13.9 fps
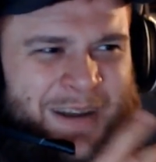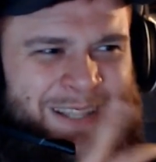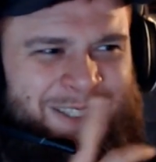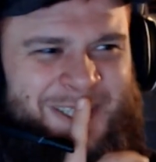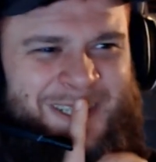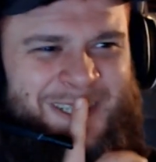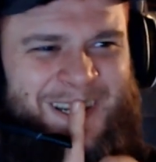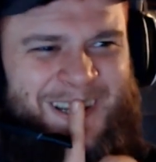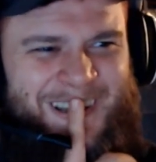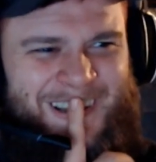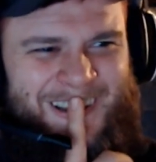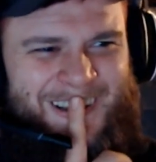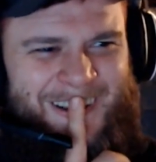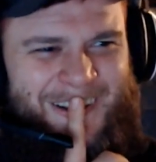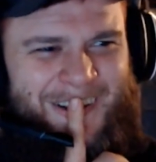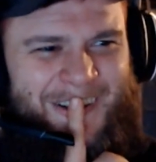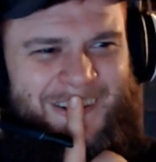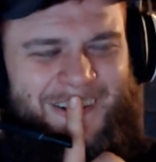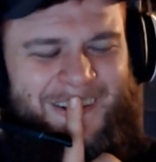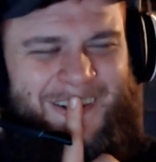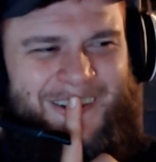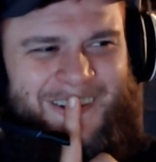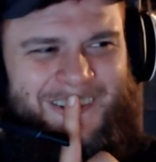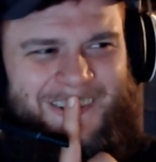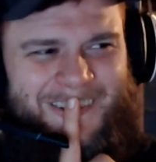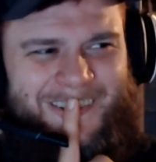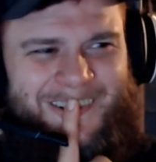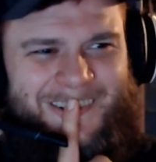I'm gonna have the
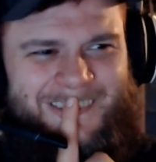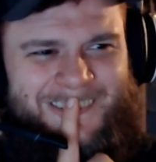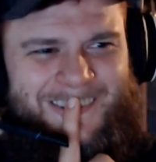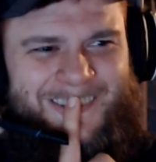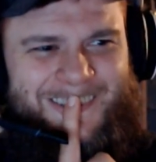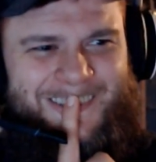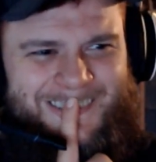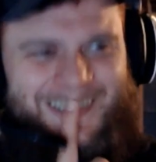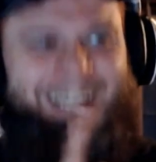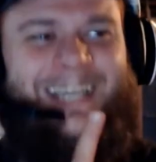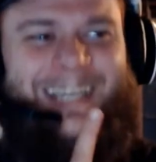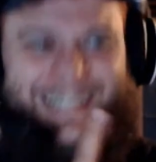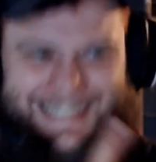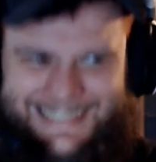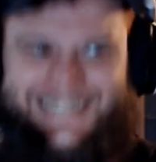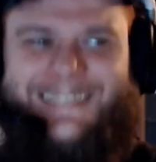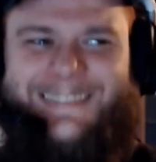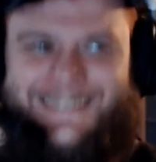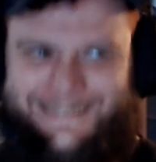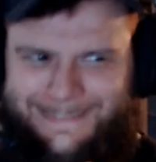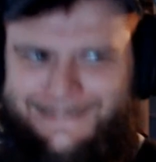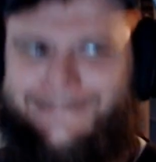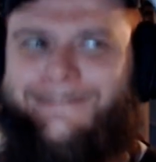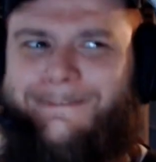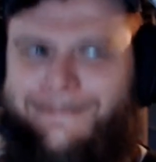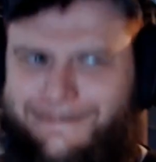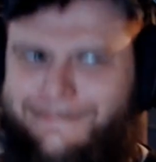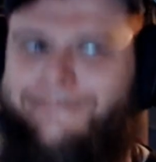computer do the Fourier series to
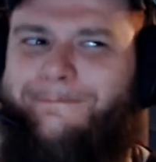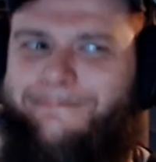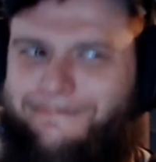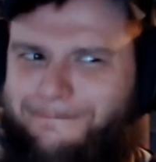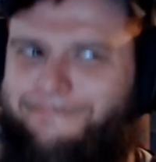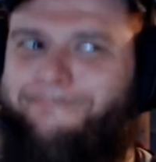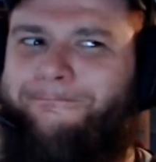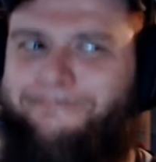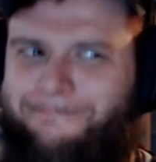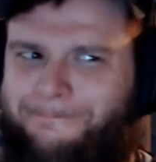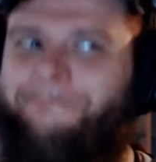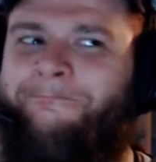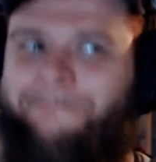come out with the best outcome.